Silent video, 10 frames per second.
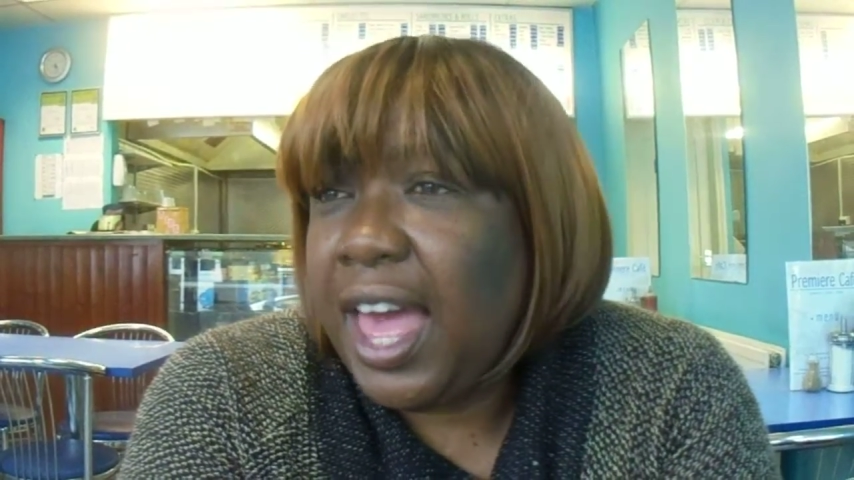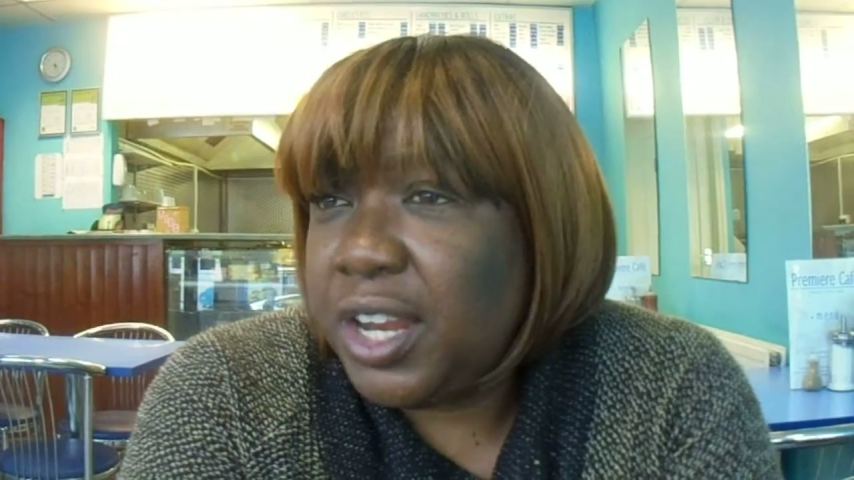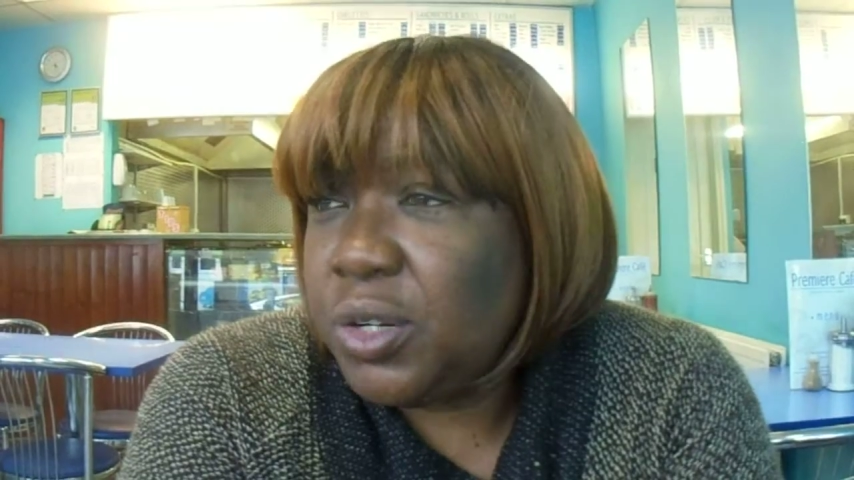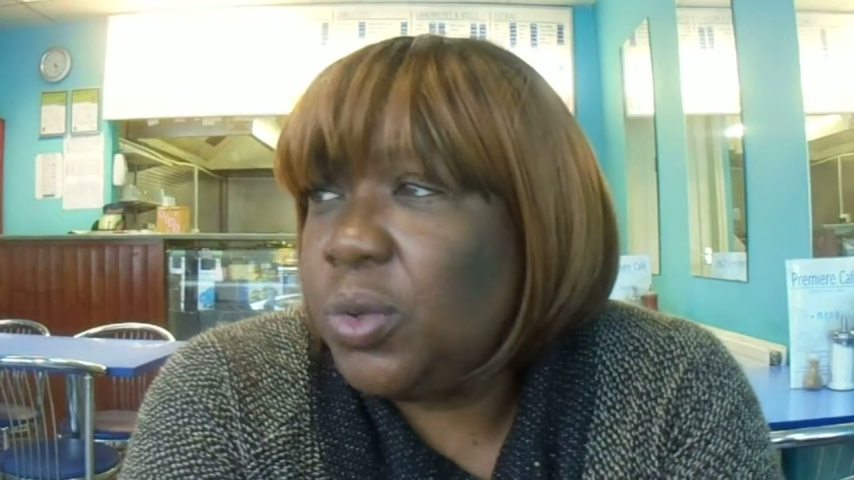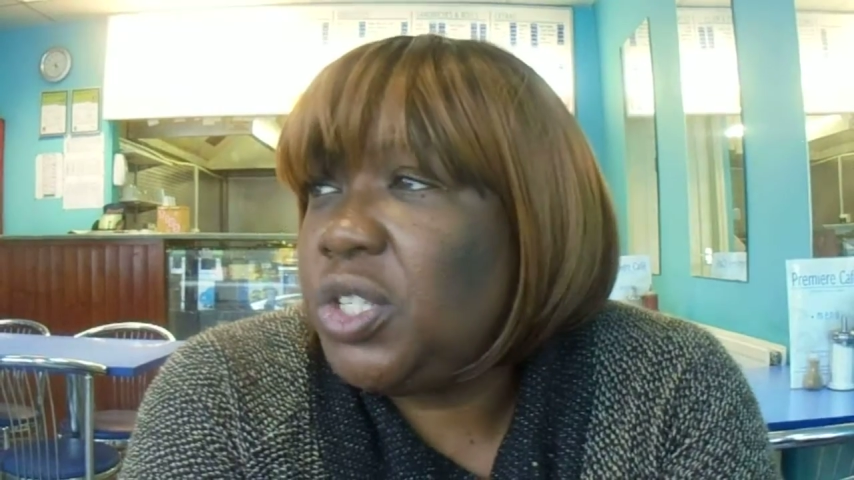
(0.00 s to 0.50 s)

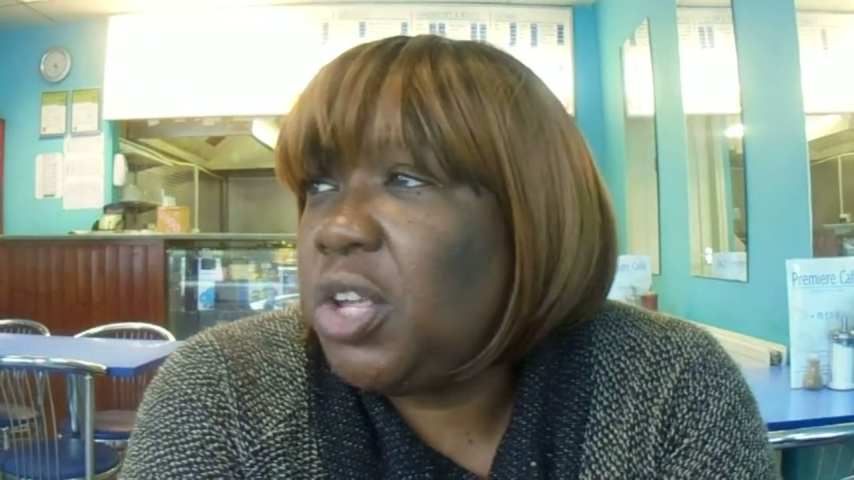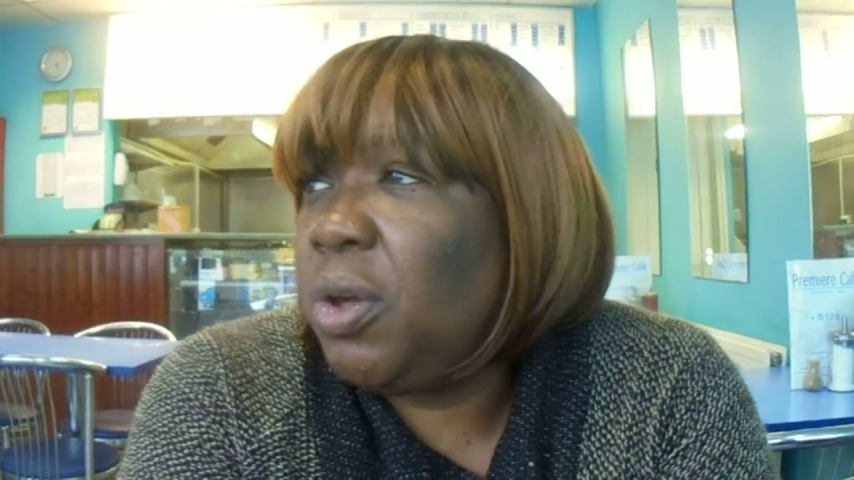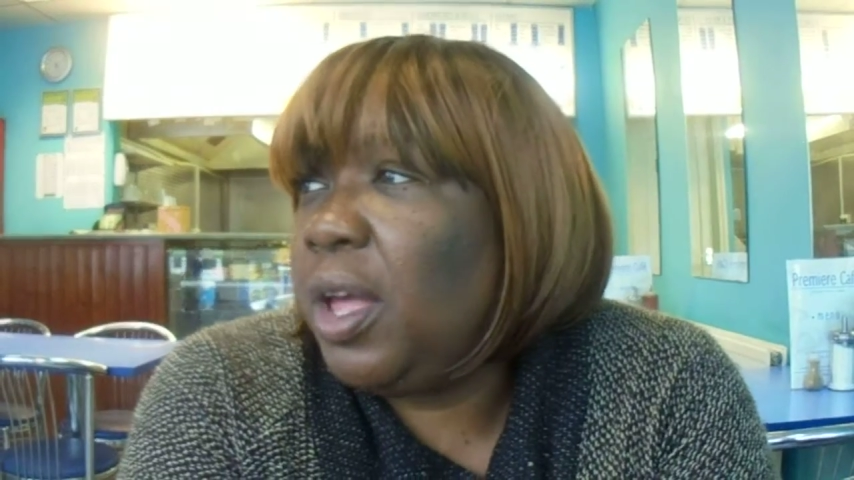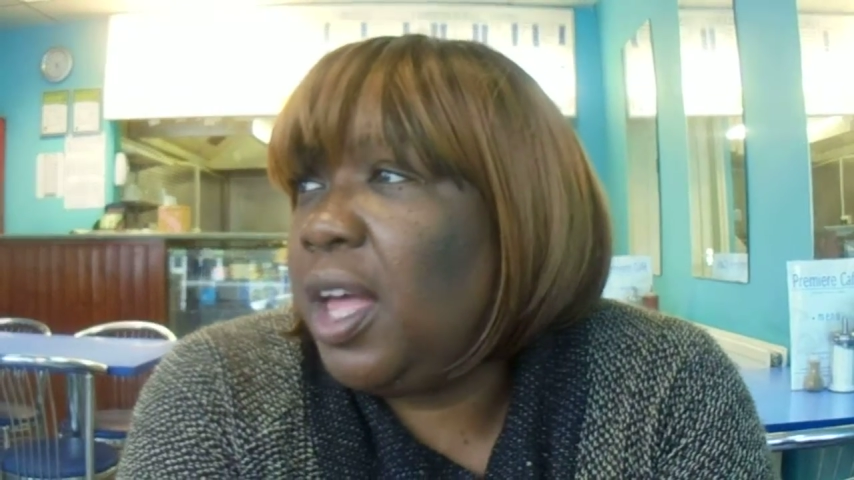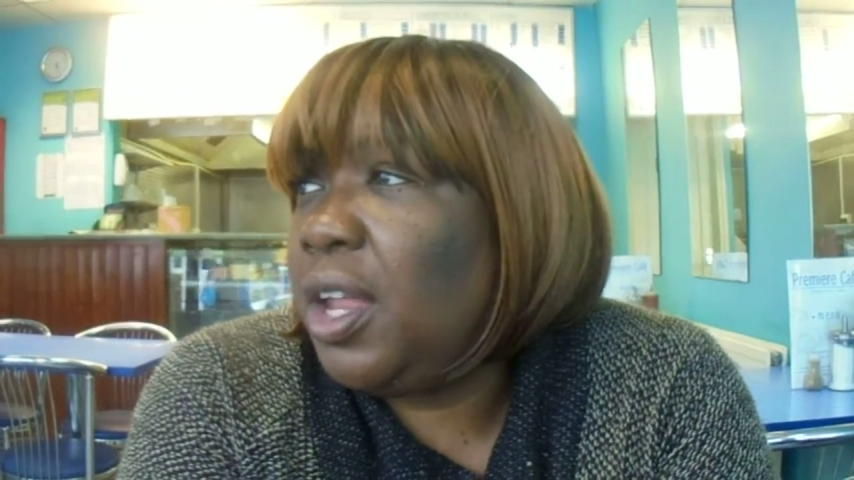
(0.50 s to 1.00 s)
and
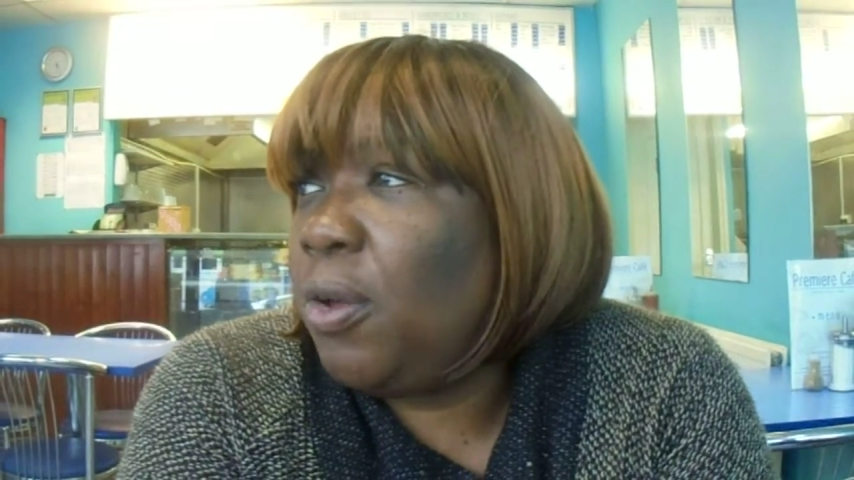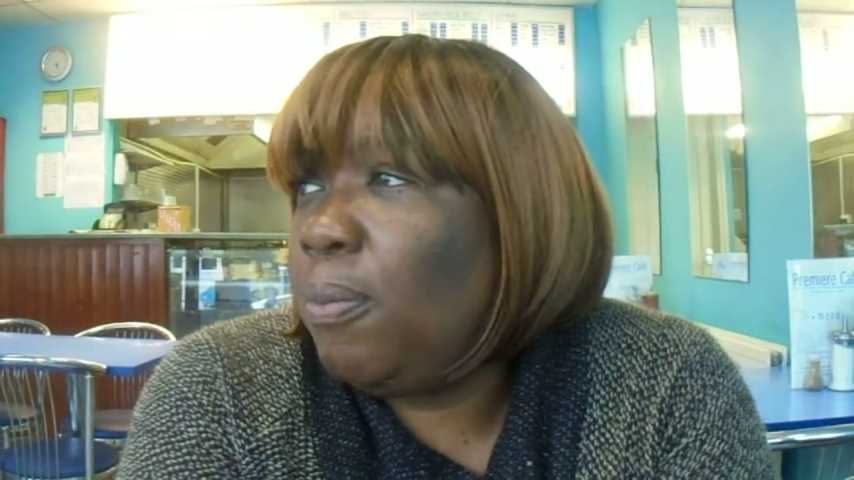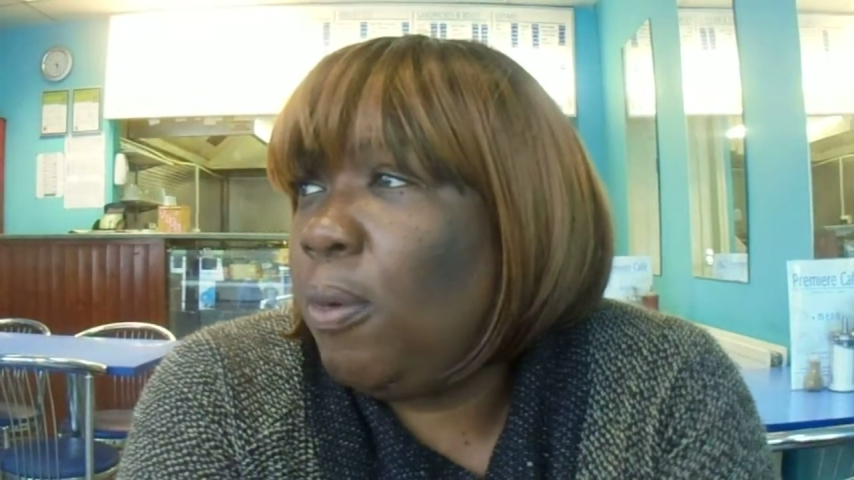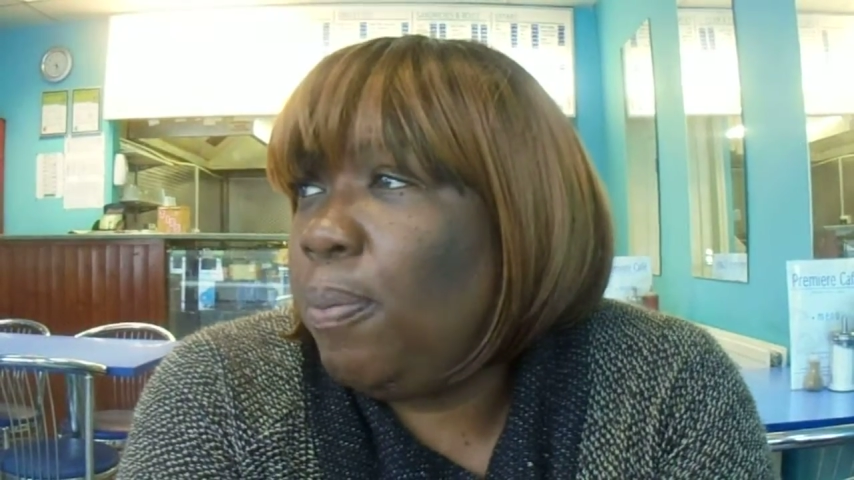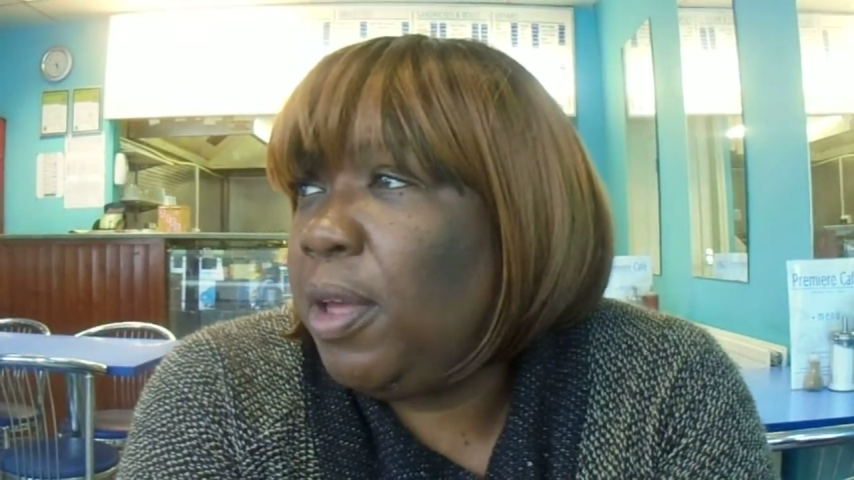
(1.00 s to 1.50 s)
also a lot
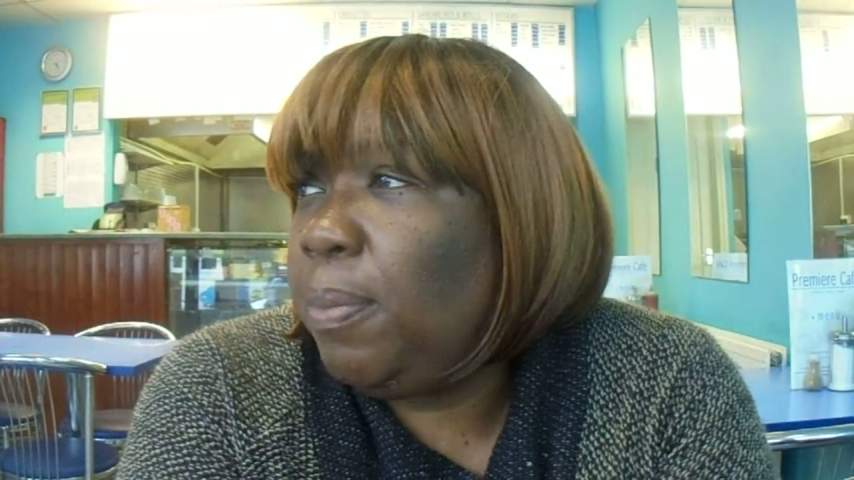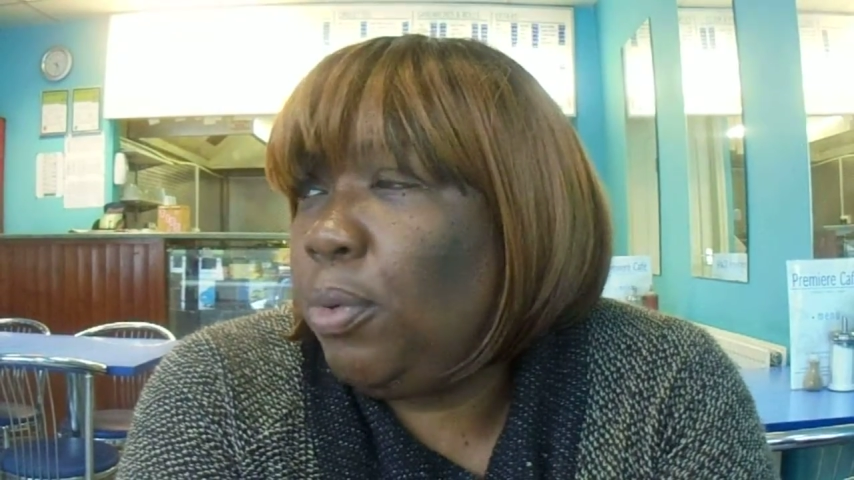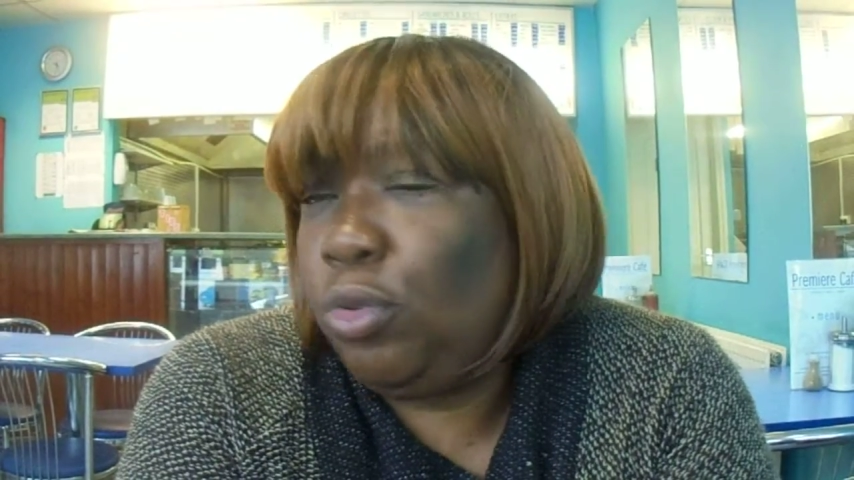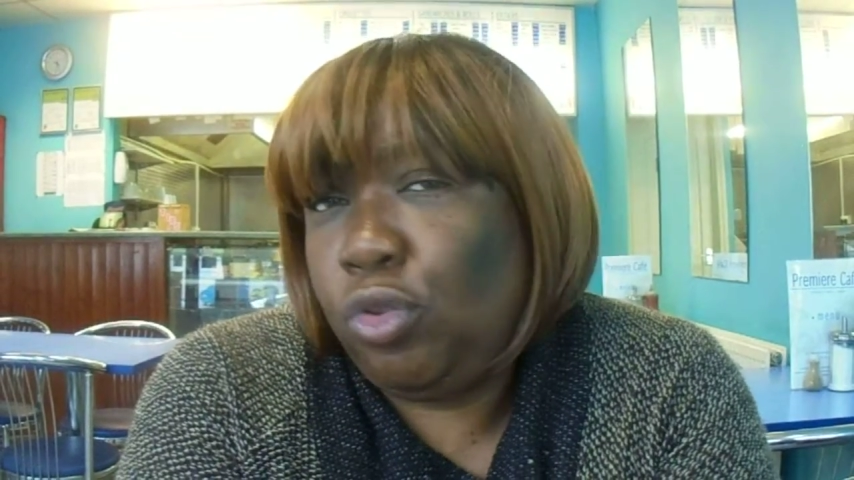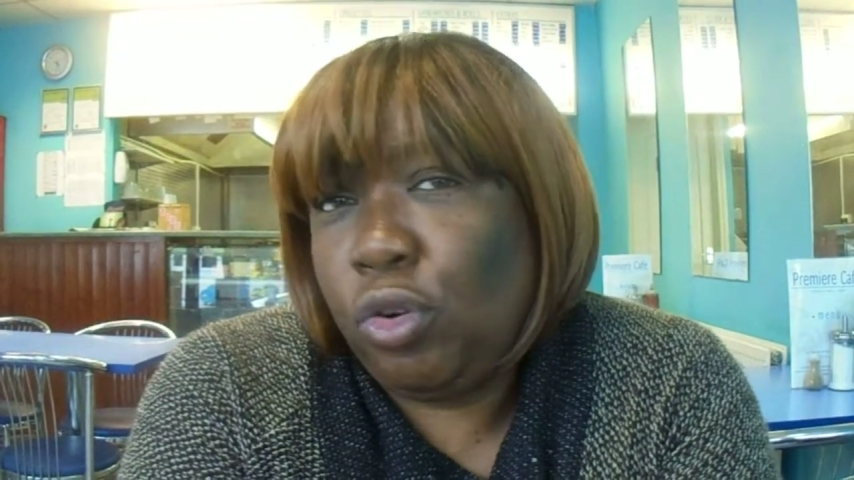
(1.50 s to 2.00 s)
more people
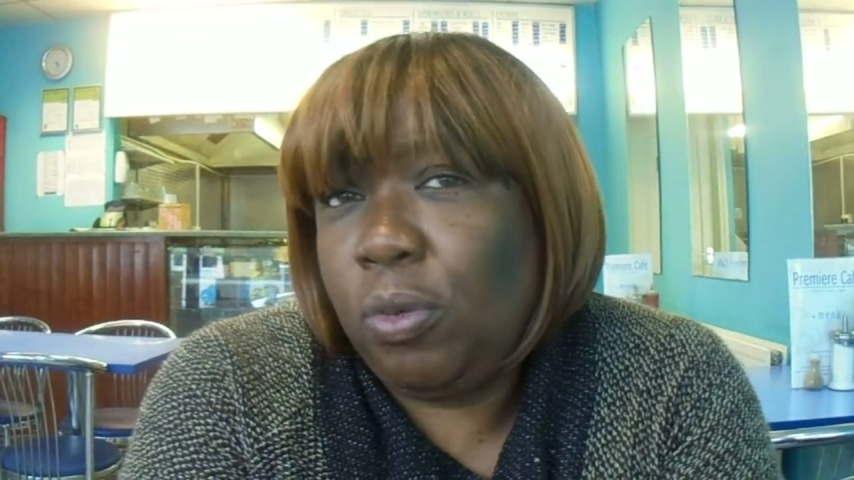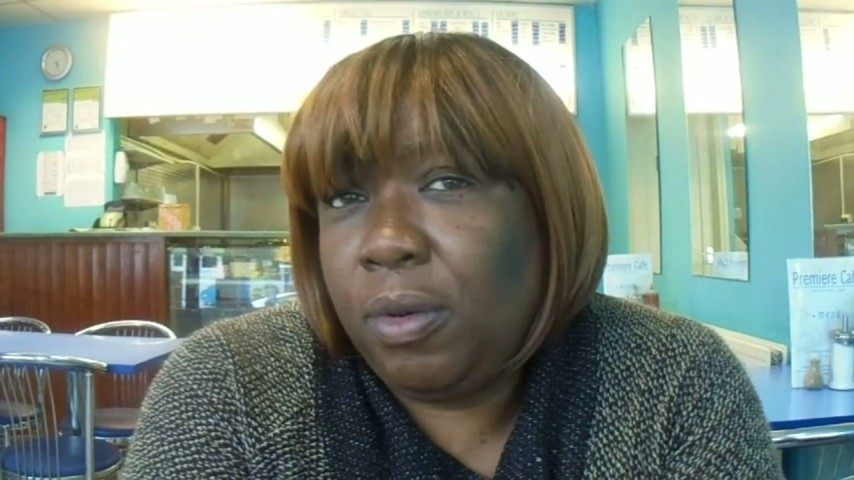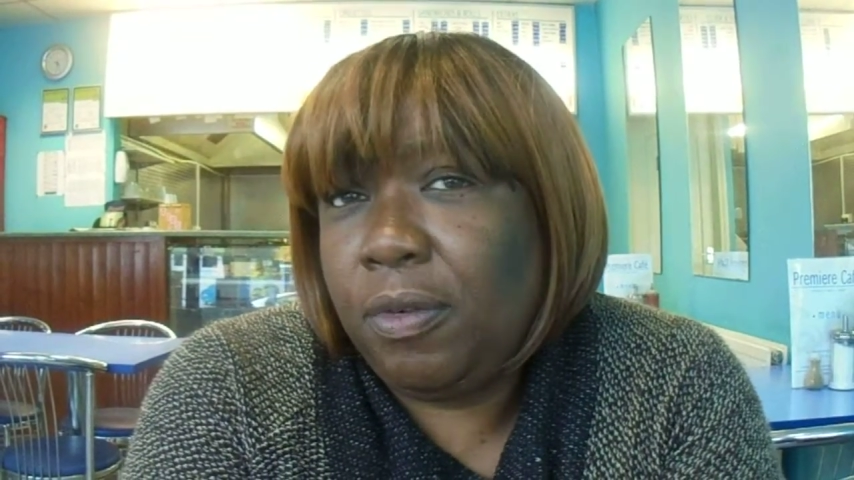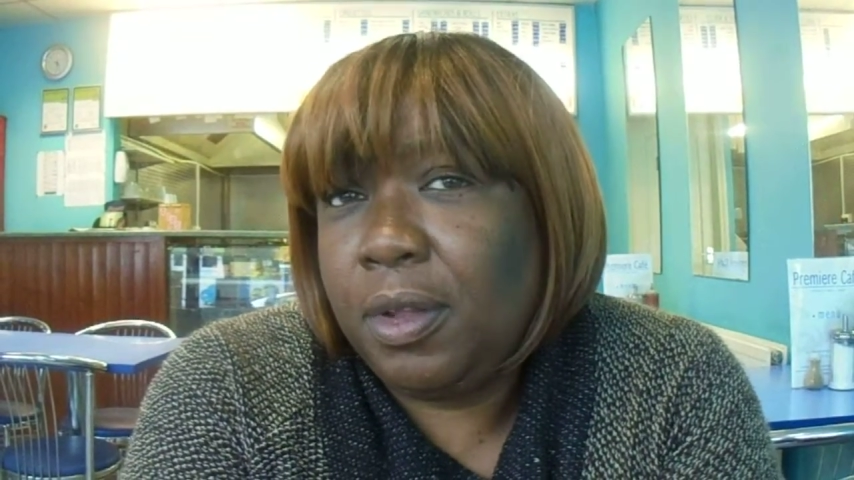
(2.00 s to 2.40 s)
to deal with.